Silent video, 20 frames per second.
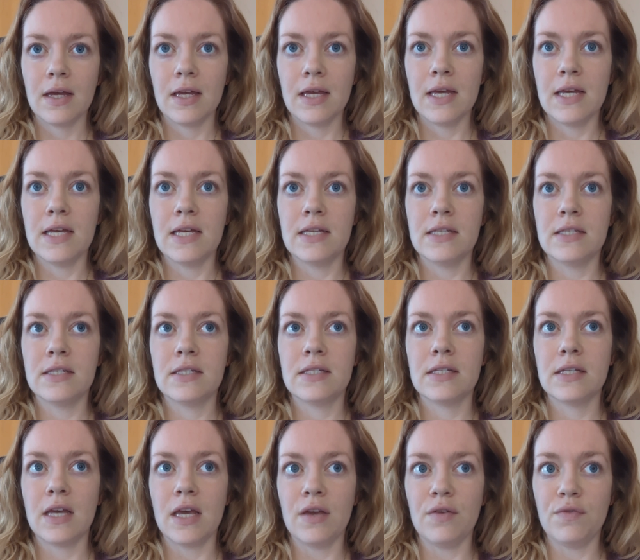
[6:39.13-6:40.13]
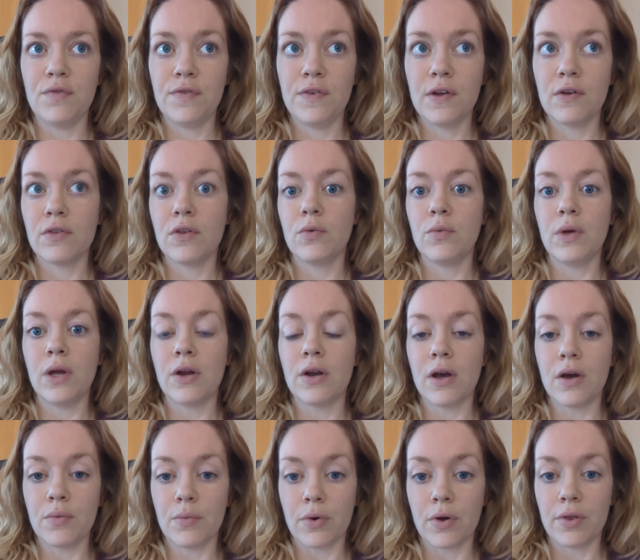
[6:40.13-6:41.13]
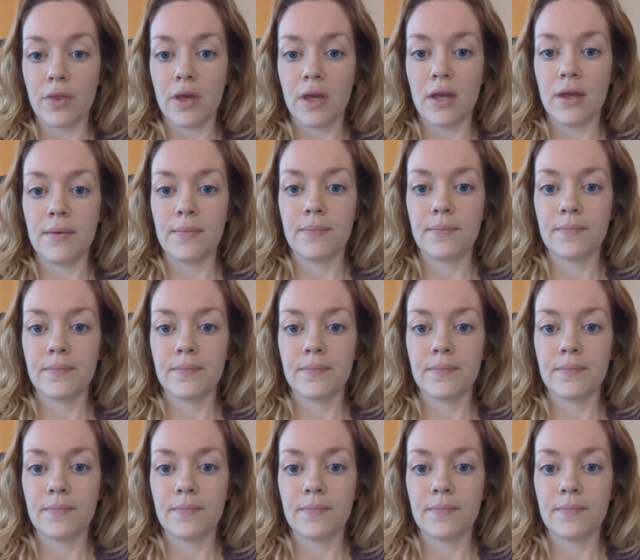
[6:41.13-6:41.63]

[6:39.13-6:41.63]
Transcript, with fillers: is a fear that we are not worthy.